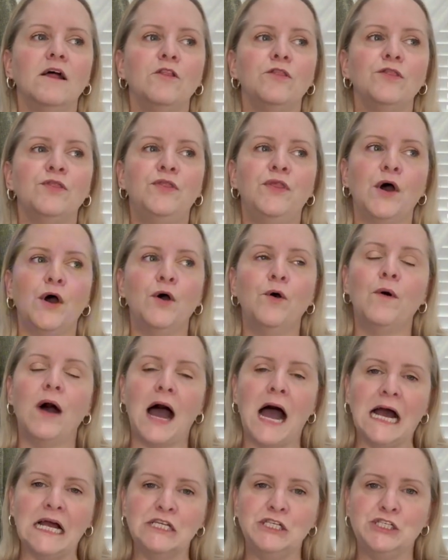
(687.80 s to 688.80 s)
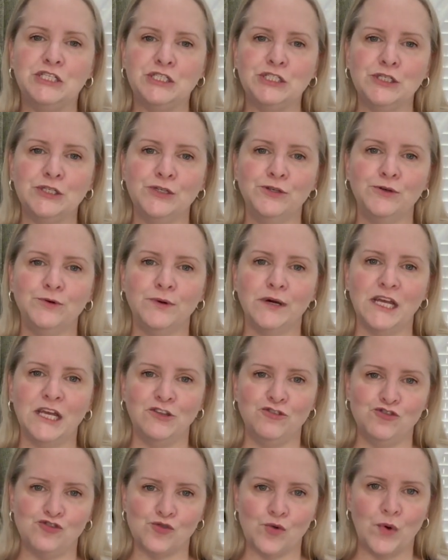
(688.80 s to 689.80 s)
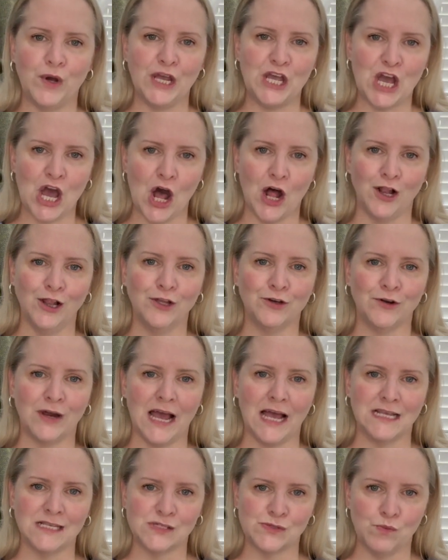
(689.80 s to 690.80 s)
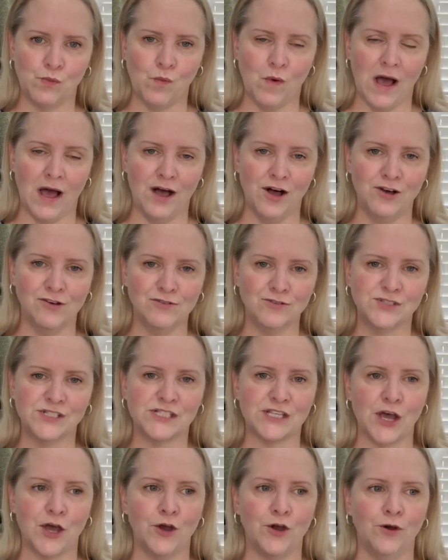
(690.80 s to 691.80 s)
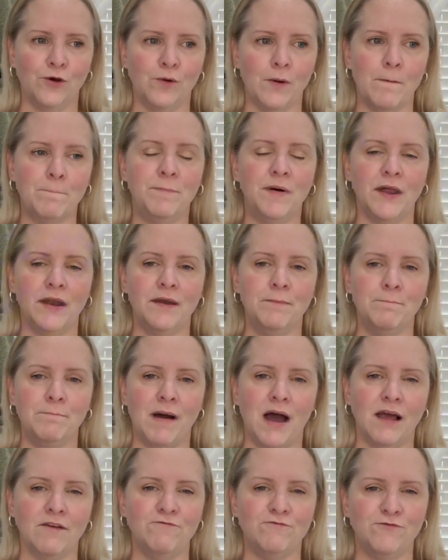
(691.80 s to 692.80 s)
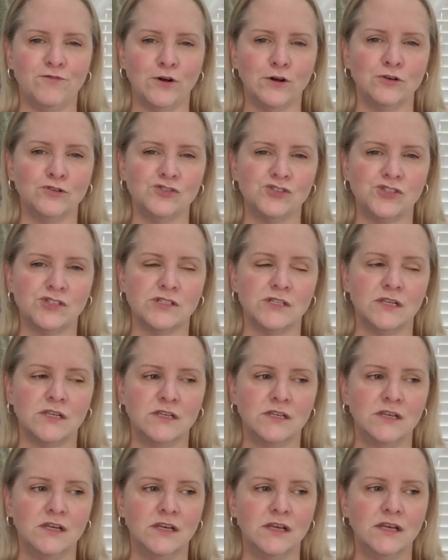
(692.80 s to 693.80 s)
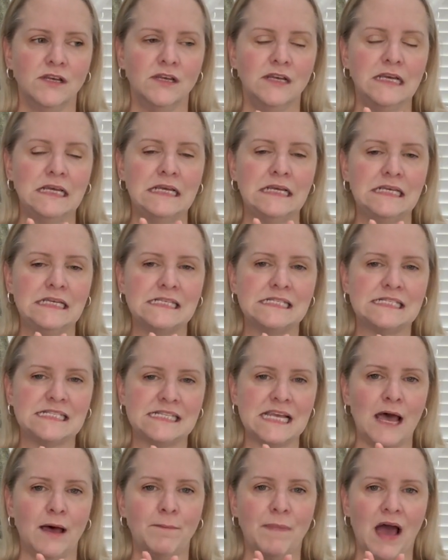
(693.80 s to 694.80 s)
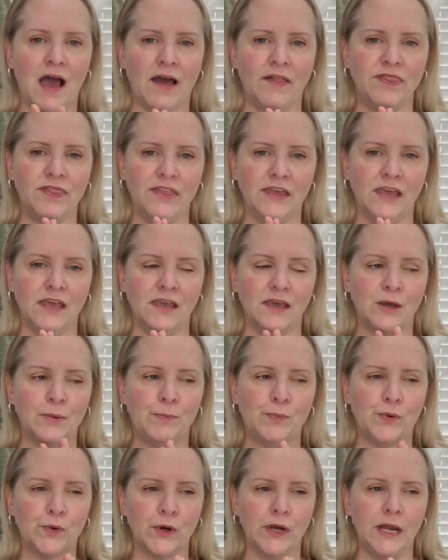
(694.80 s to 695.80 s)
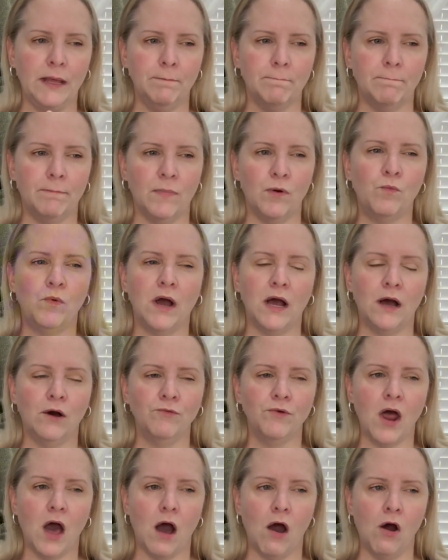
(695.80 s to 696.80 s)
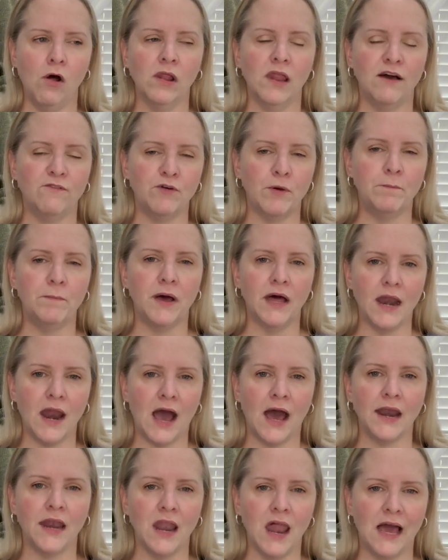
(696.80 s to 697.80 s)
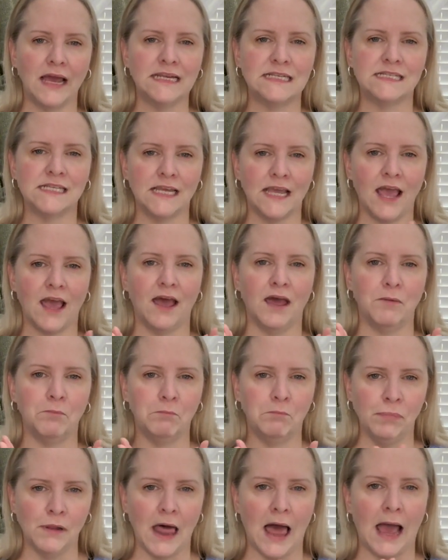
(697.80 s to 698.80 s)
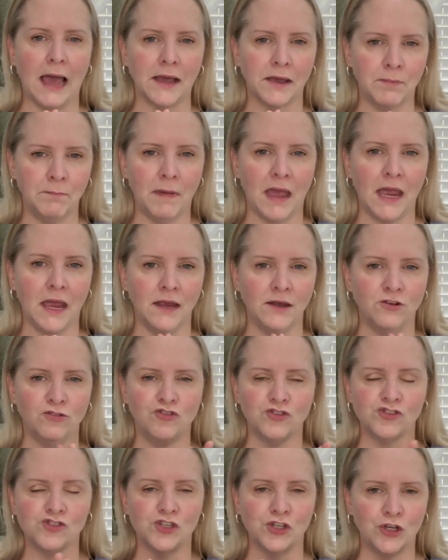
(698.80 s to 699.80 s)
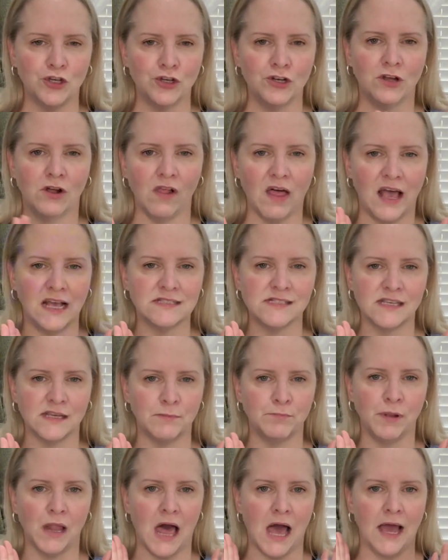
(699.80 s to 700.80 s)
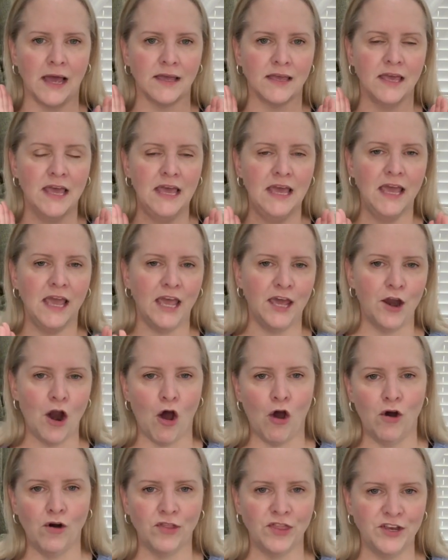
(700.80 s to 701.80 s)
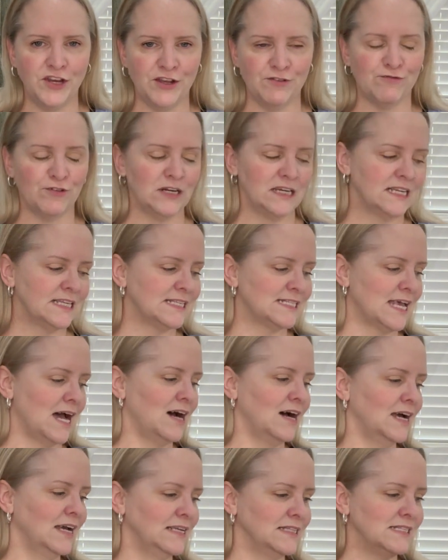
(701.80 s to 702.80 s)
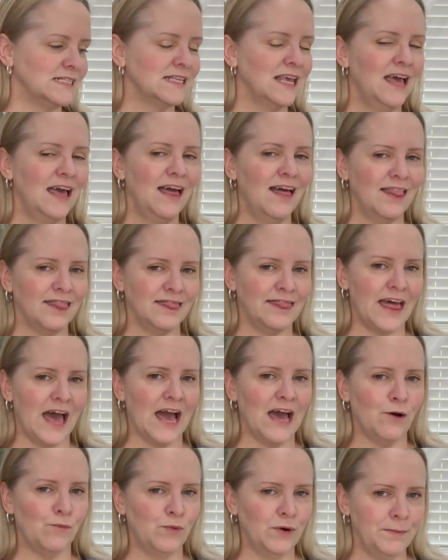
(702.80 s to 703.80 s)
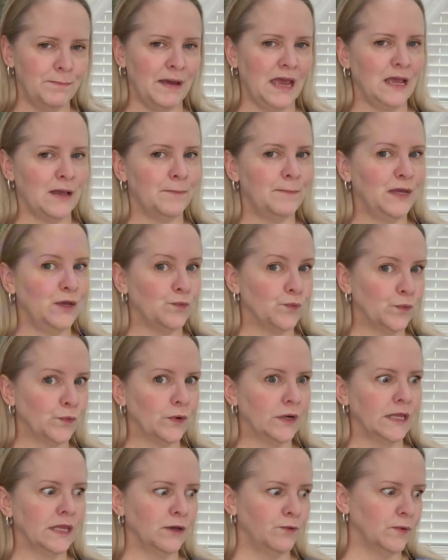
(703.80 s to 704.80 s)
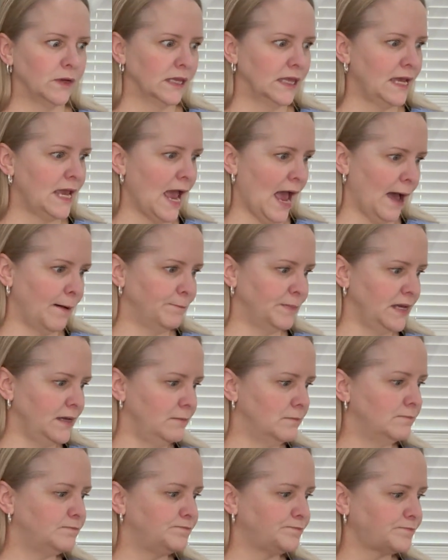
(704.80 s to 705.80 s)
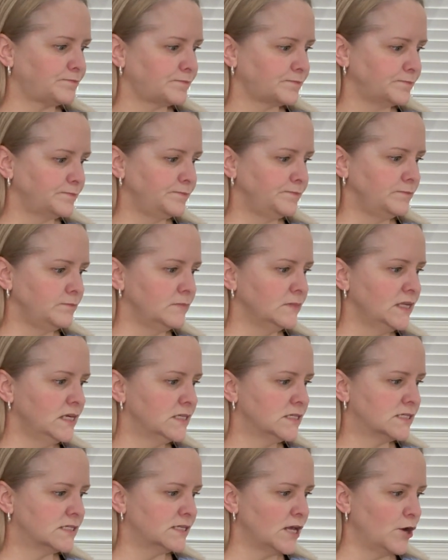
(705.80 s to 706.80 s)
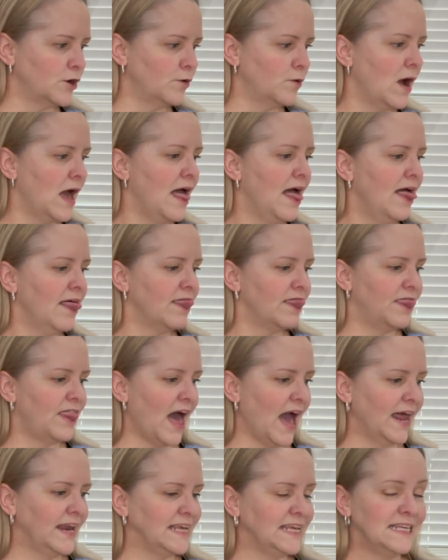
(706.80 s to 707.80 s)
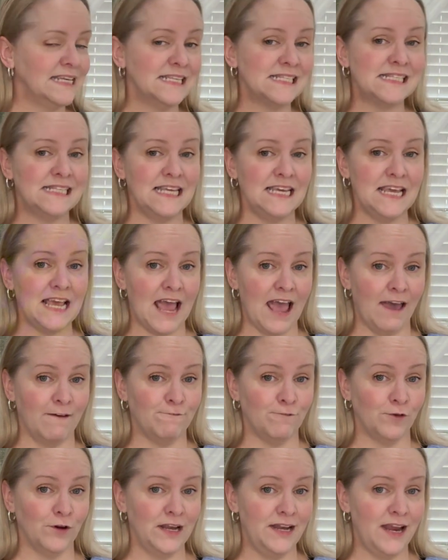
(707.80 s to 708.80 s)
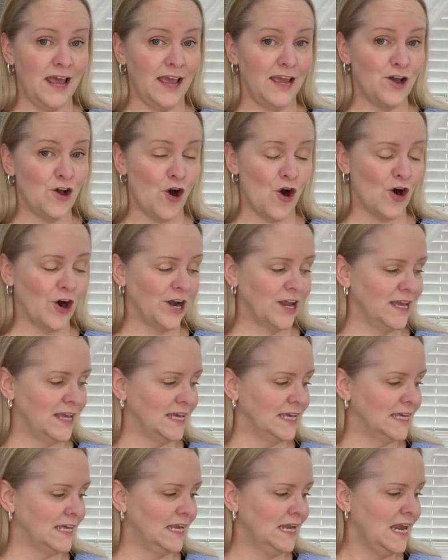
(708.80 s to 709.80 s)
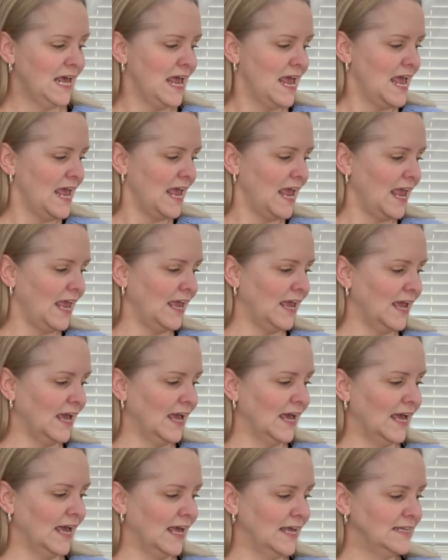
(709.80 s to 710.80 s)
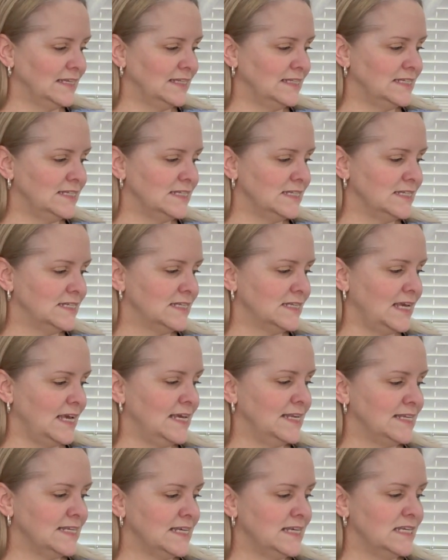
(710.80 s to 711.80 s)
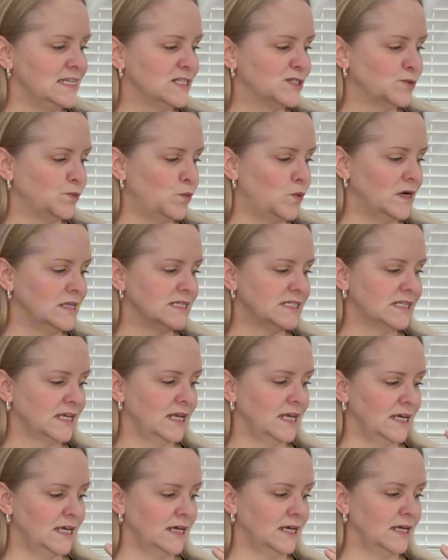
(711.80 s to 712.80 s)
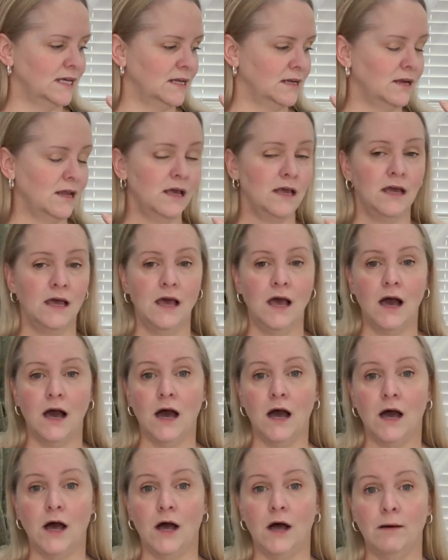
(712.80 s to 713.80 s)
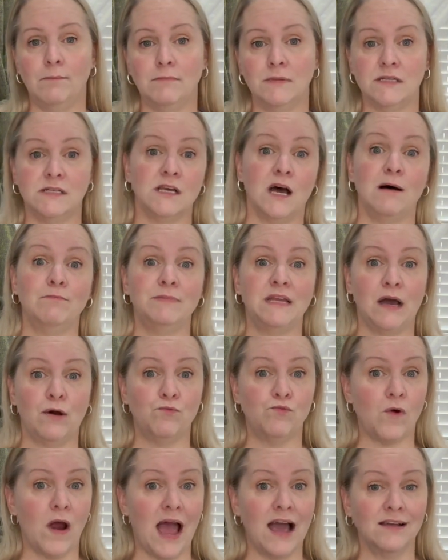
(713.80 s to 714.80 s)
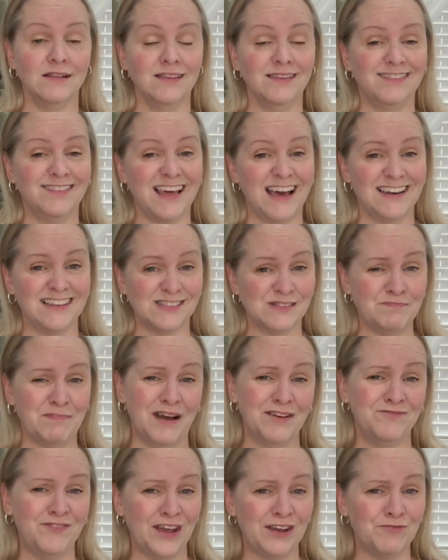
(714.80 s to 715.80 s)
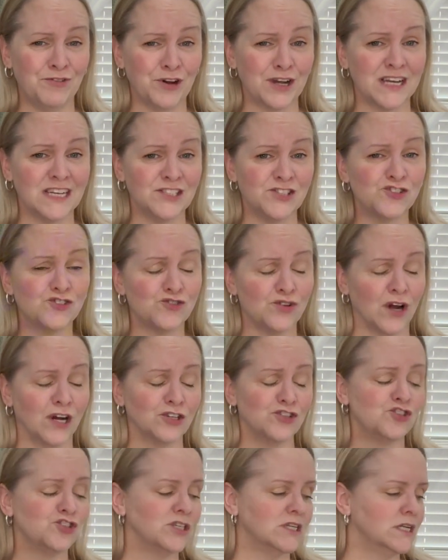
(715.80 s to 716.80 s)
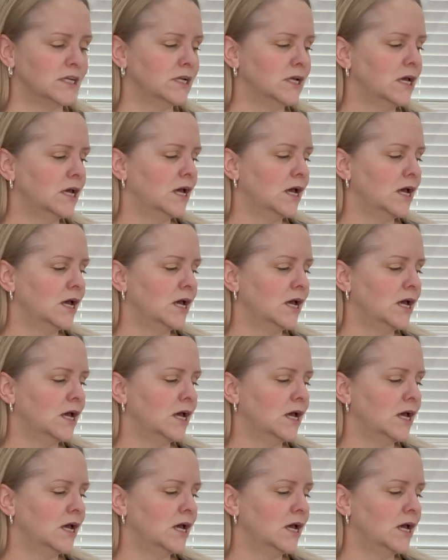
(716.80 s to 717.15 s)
Though I do enjoy color as well. So, but my first step, I think not all of them, but I'd like to get black made, just a good classic black in all the different designs. That would make me really, really happy. So that is the everyday cardigan, and it is once again top down raglan. That is my favorite construction.